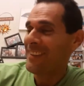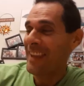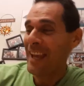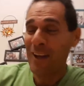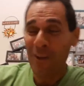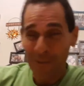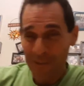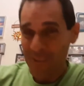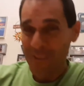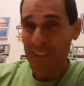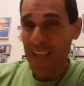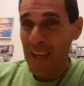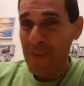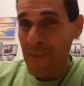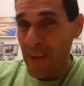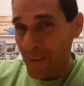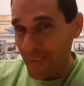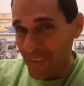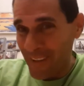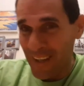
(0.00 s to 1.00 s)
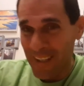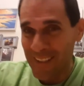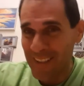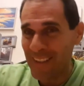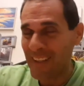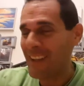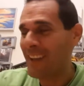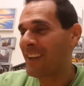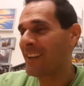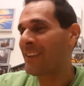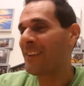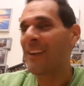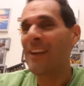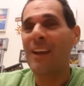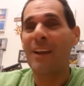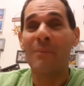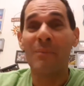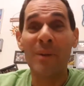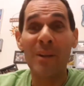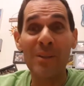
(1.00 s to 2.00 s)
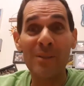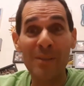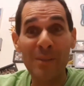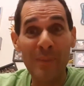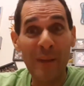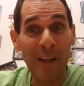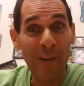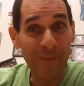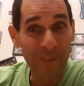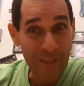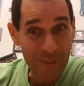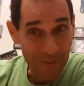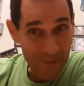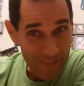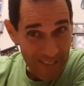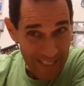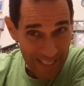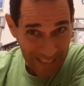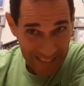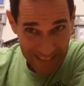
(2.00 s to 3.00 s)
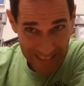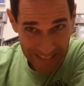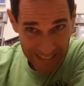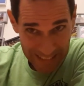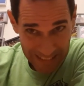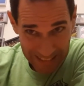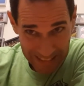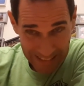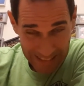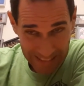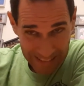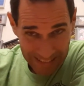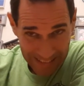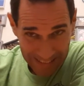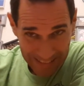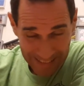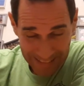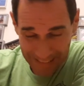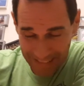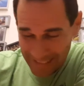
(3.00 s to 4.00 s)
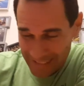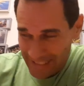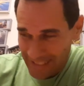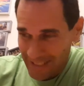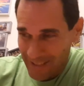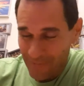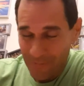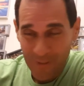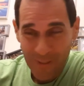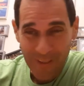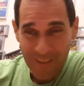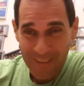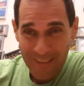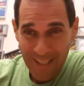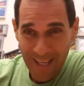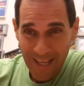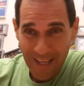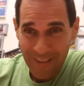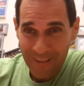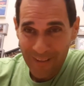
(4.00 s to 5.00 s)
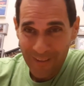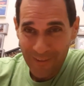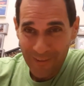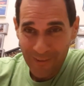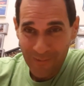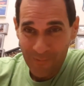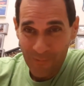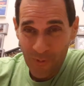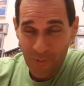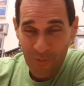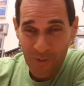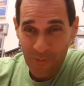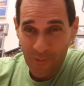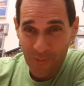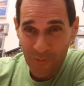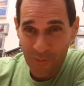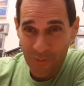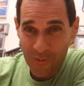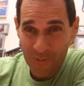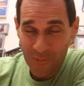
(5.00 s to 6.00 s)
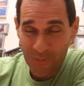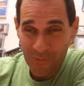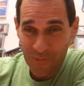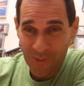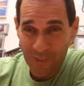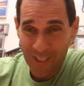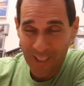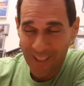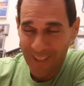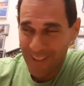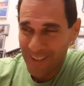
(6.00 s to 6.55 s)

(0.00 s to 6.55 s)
that also came out in 99, but it was about Richard Nixon. But the ta- you know the movie reviews were really